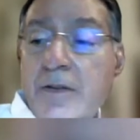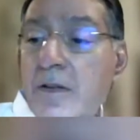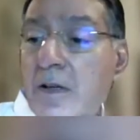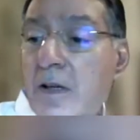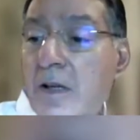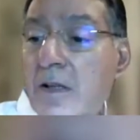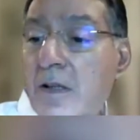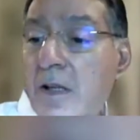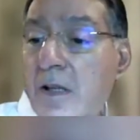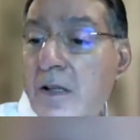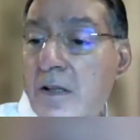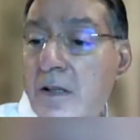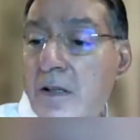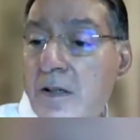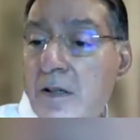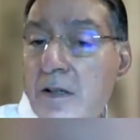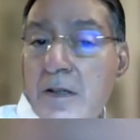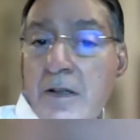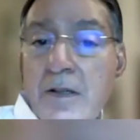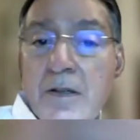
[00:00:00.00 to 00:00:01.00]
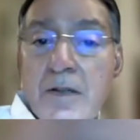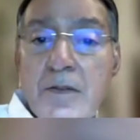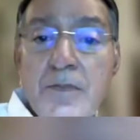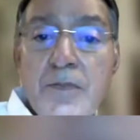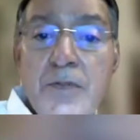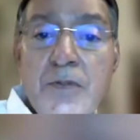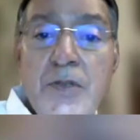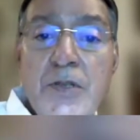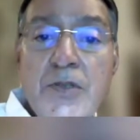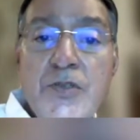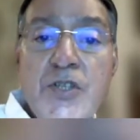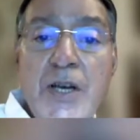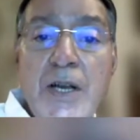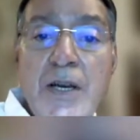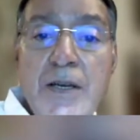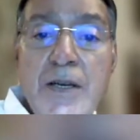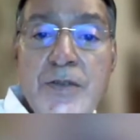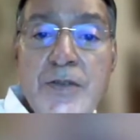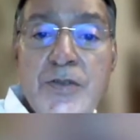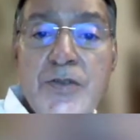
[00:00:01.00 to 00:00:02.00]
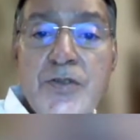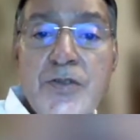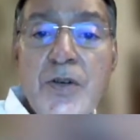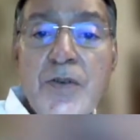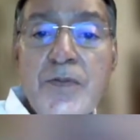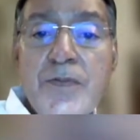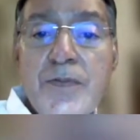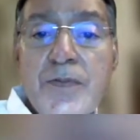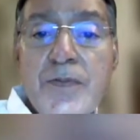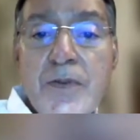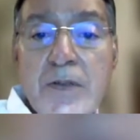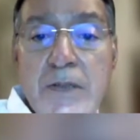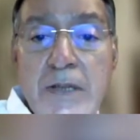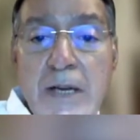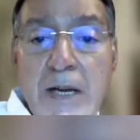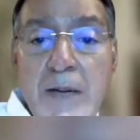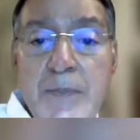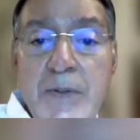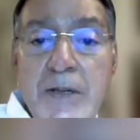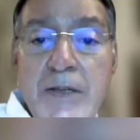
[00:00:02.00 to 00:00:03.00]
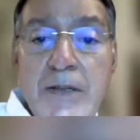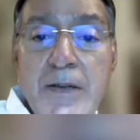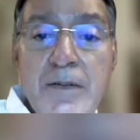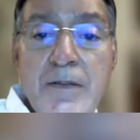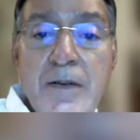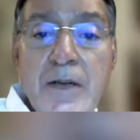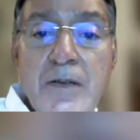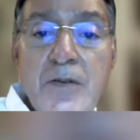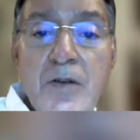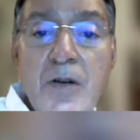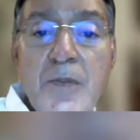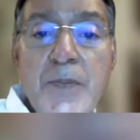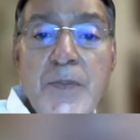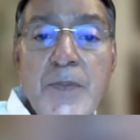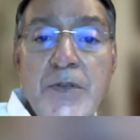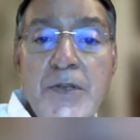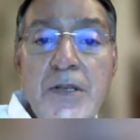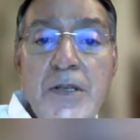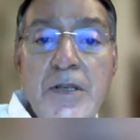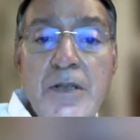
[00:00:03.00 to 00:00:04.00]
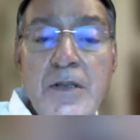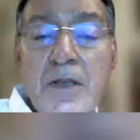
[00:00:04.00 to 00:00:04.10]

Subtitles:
I think the challenge of diabetic retinopathy,